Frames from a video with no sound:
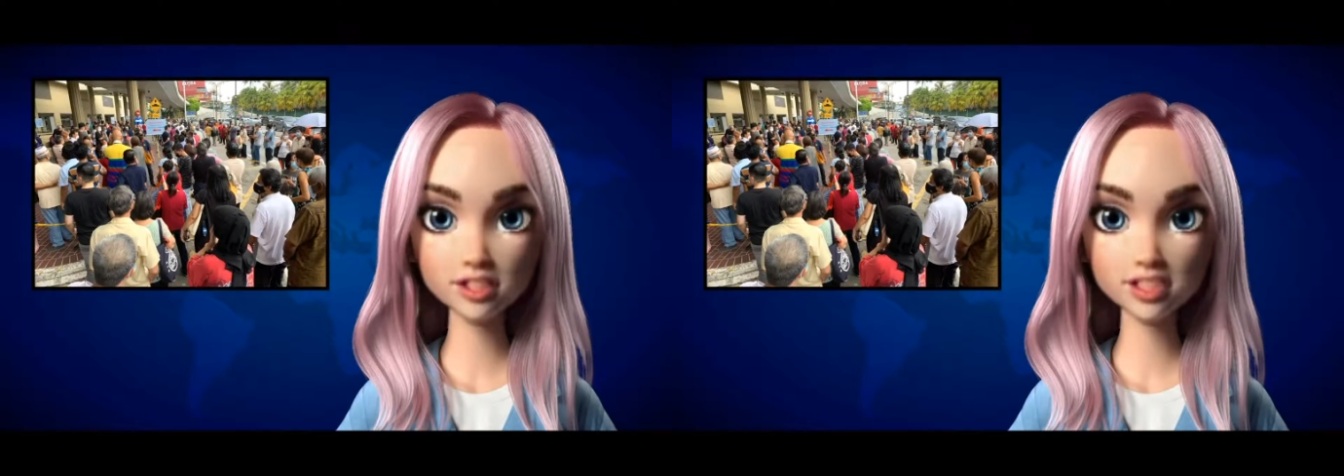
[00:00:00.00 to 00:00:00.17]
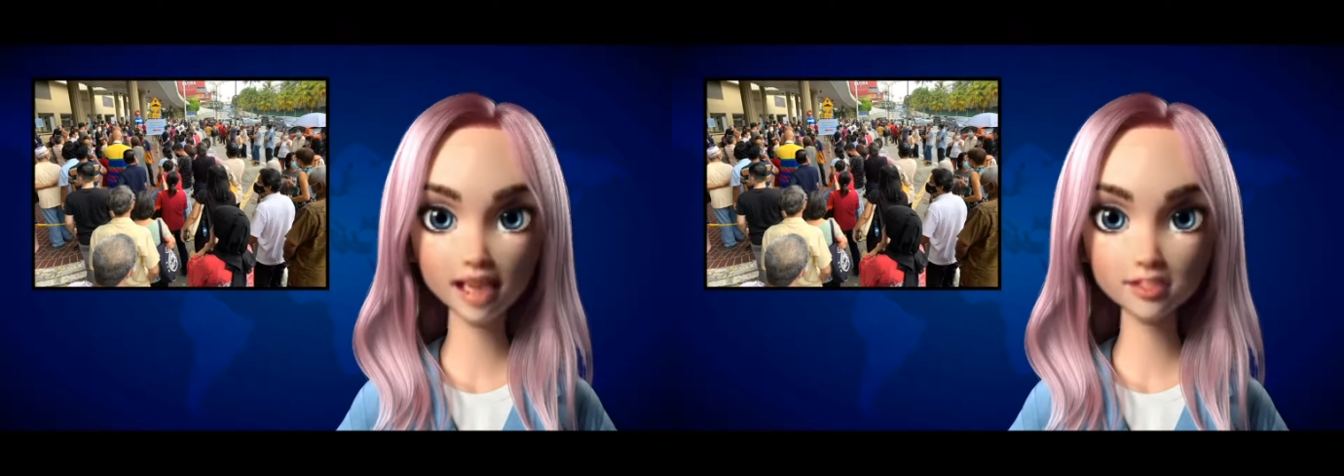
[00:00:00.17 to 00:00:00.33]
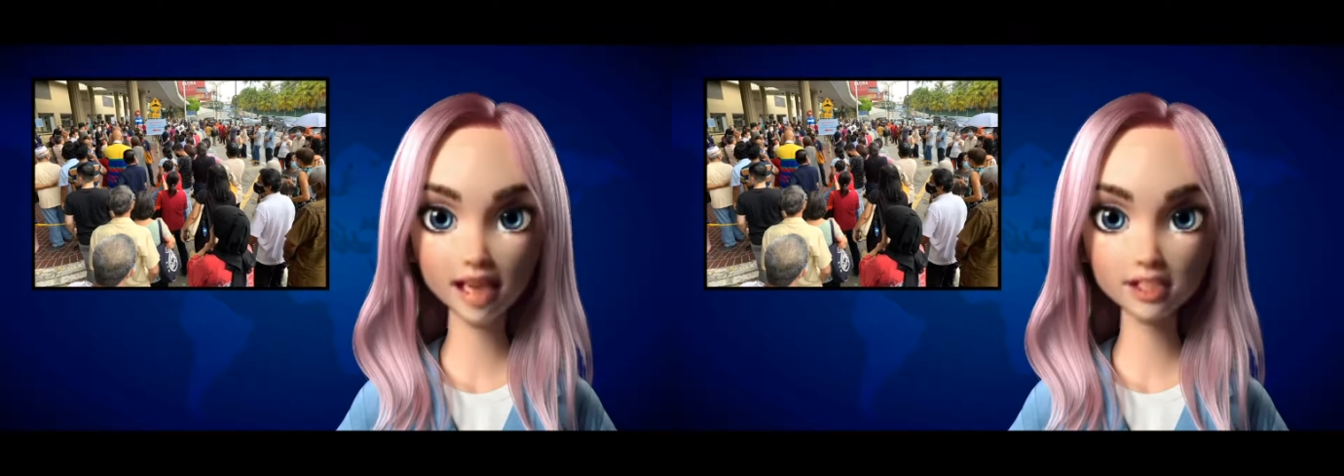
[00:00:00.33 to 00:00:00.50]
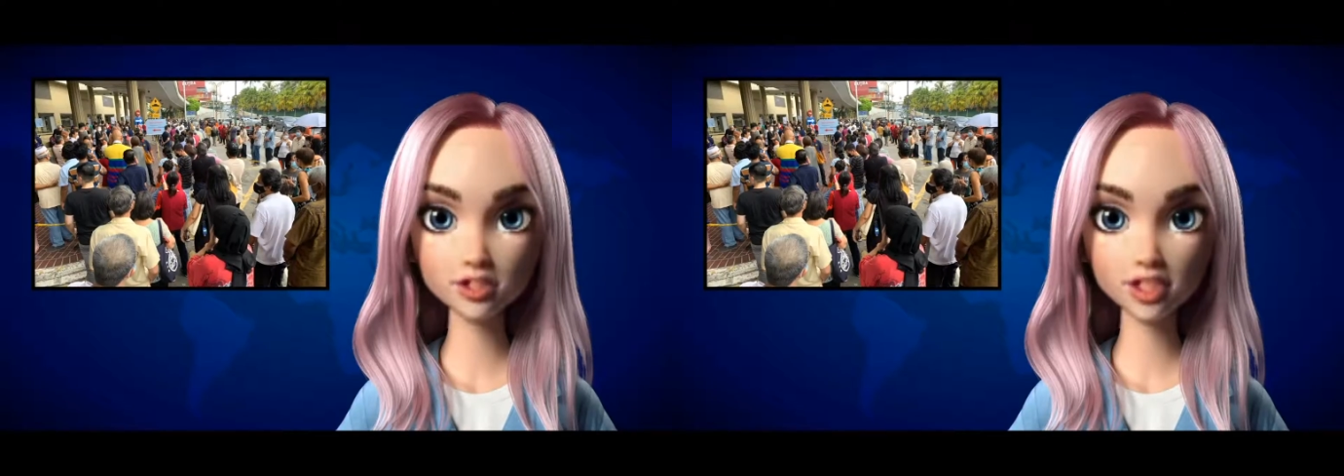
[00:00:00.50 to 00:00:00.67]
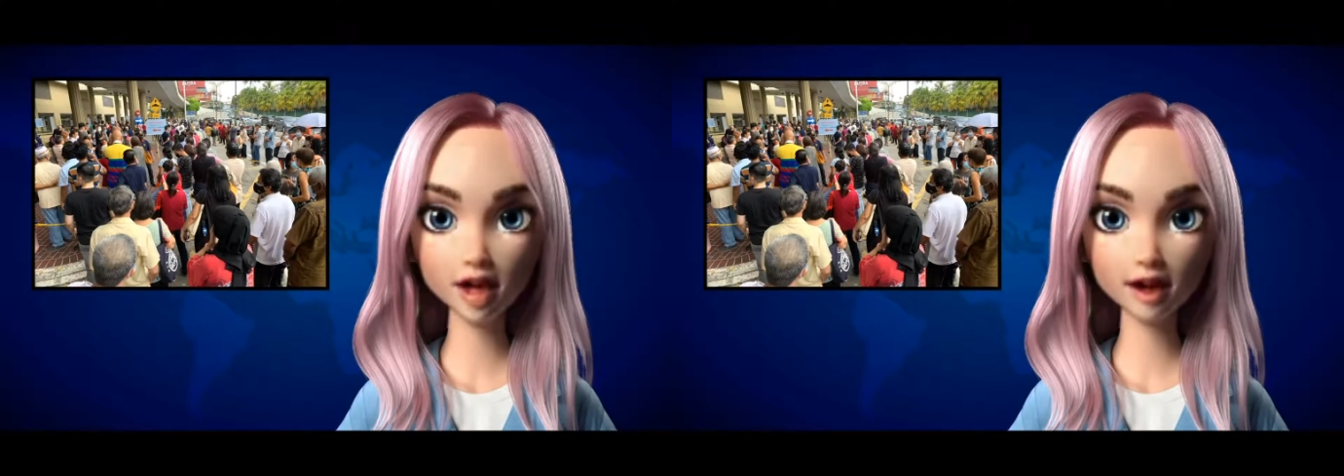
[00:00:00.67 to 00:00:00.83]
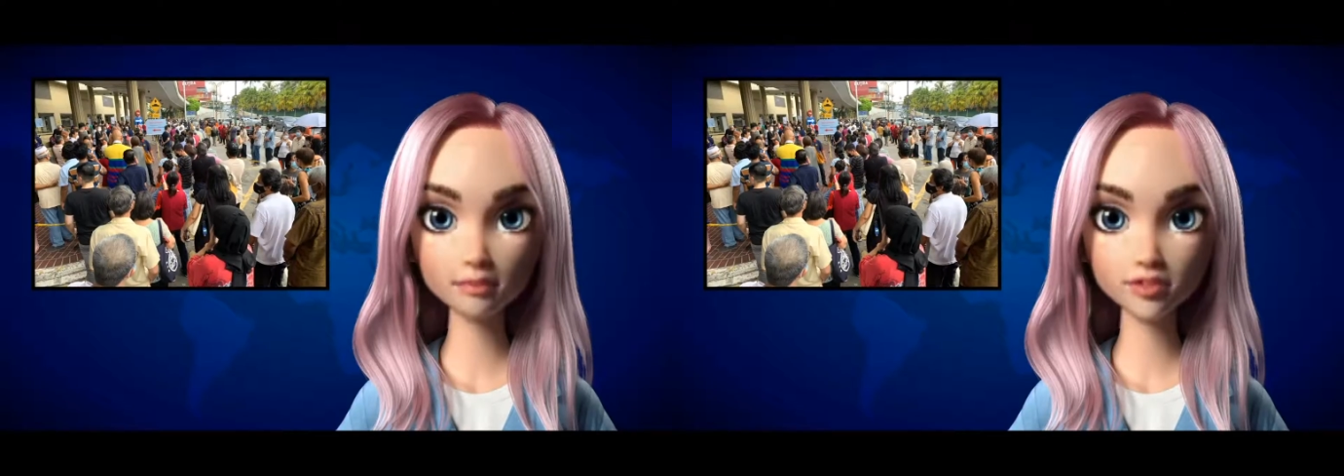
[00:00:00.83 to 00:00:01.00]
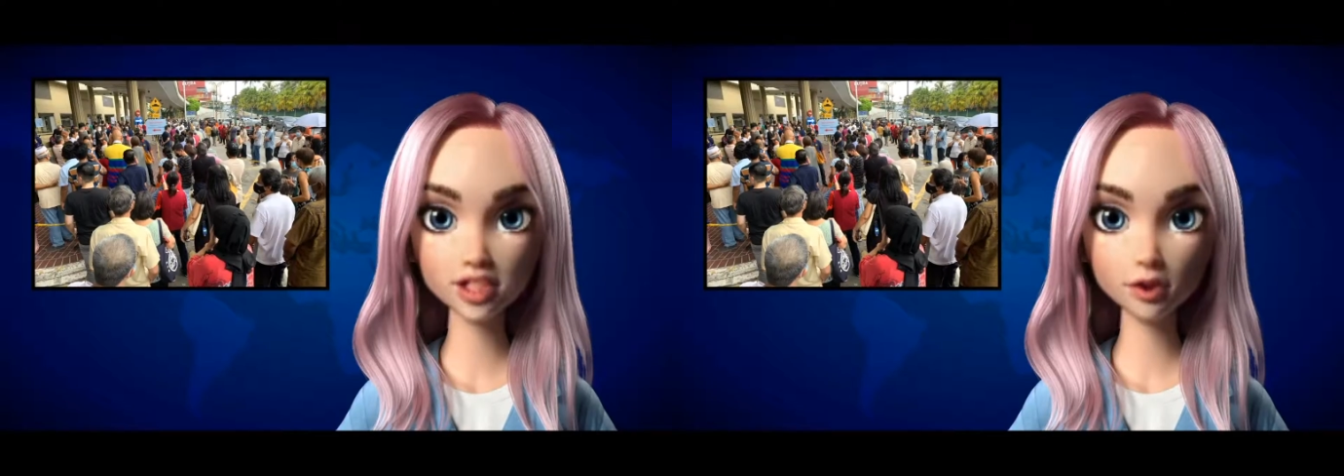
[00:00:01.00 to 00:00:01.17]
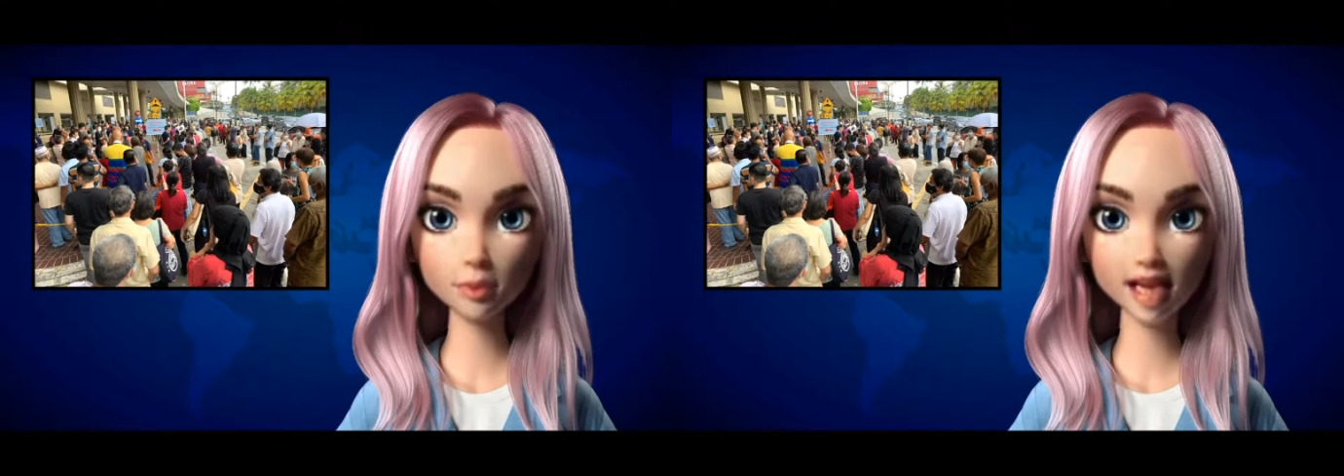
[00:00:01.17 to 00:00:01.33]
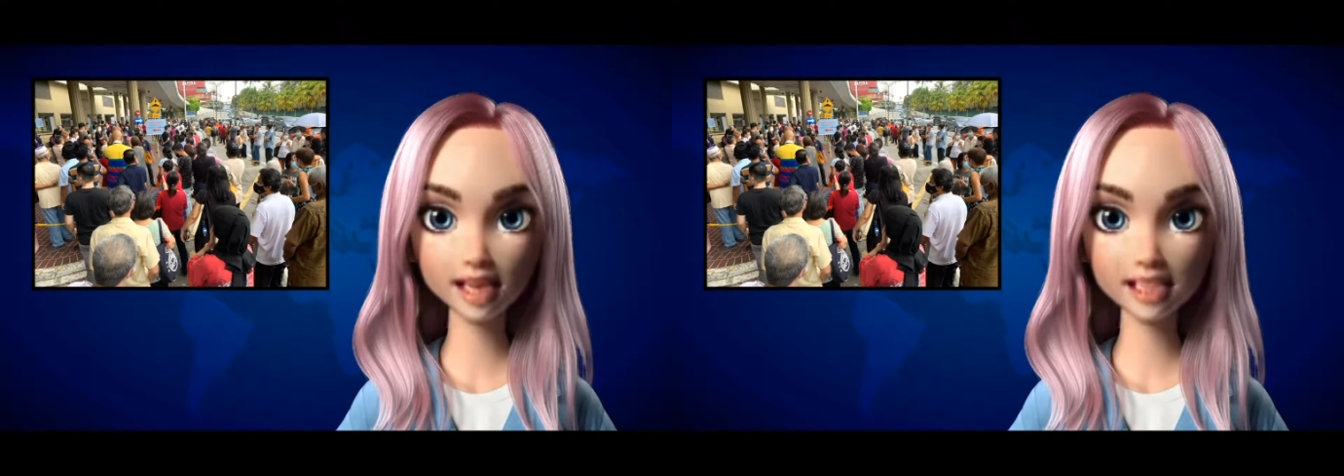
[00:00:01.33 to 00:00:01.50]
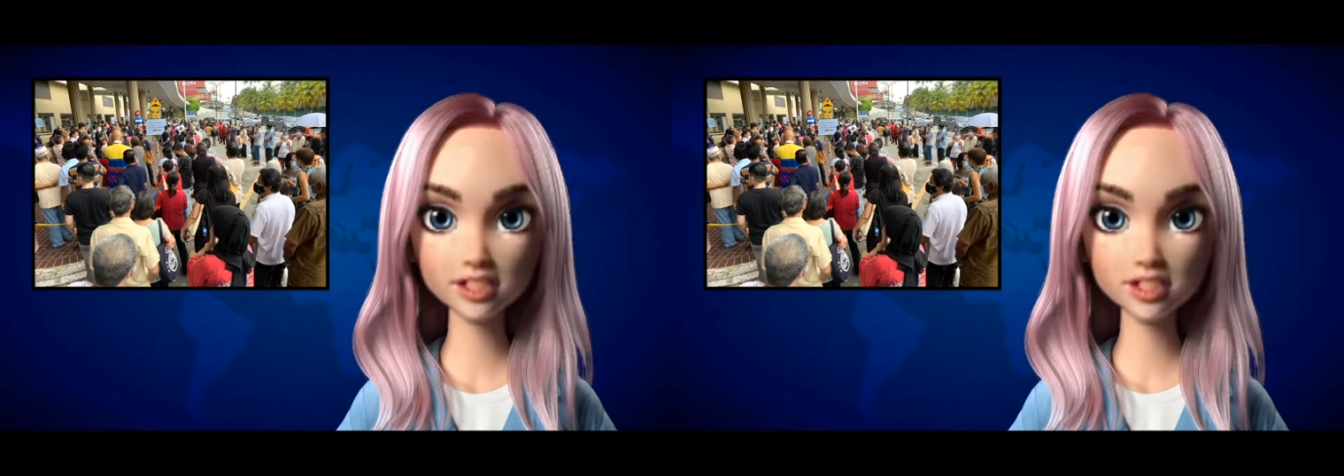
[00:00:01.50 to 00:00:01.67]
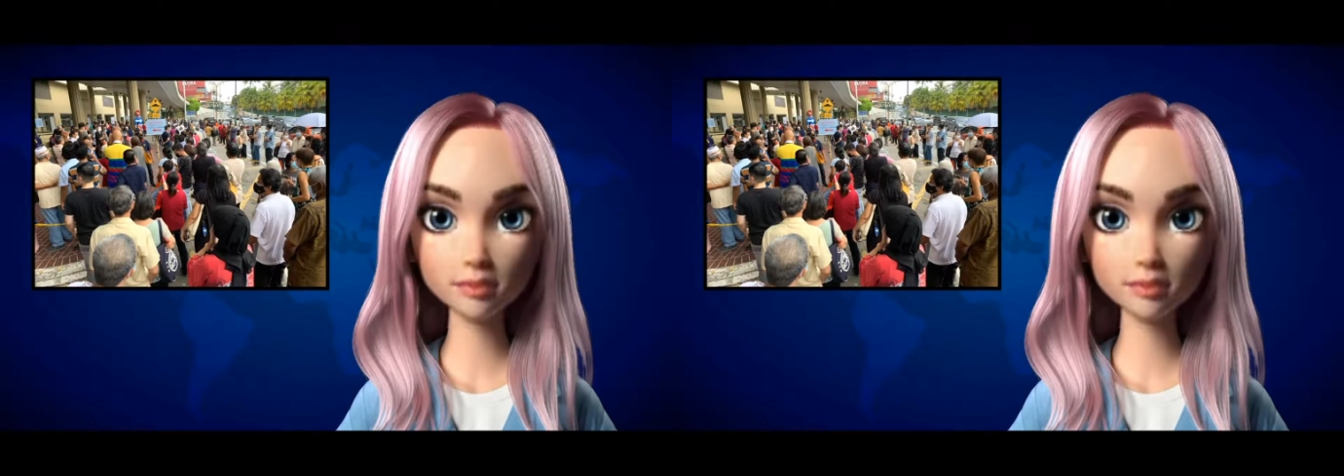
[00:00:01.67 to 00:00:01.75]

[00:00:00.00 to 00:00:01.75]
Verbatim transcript: send their staff too early to the